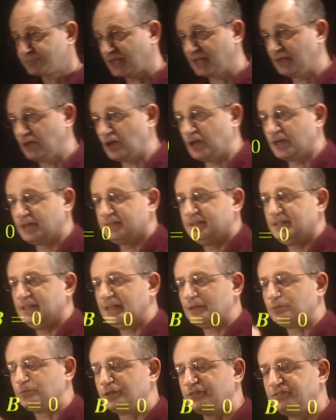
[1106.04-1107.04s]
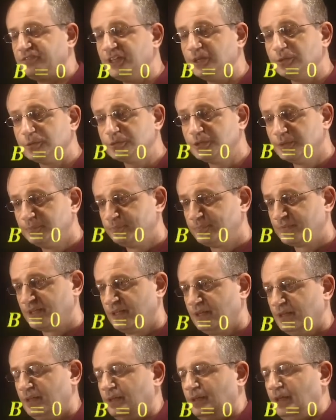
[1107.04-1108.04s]
along the electric field,
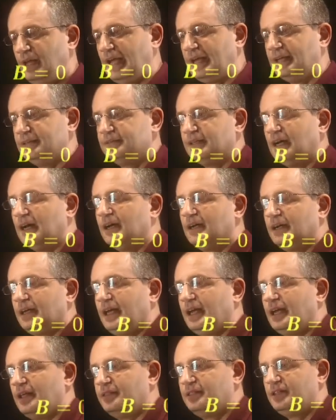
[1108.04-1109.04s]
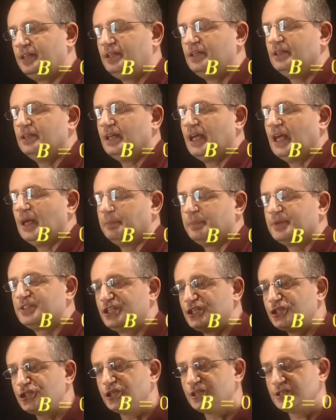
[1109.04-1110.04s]
and the
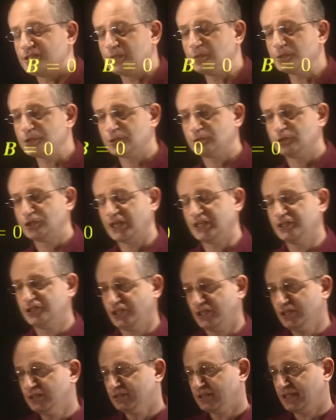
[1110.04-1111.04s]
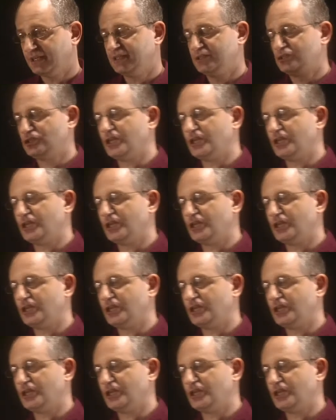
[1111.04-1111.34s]
position is also changing, and it's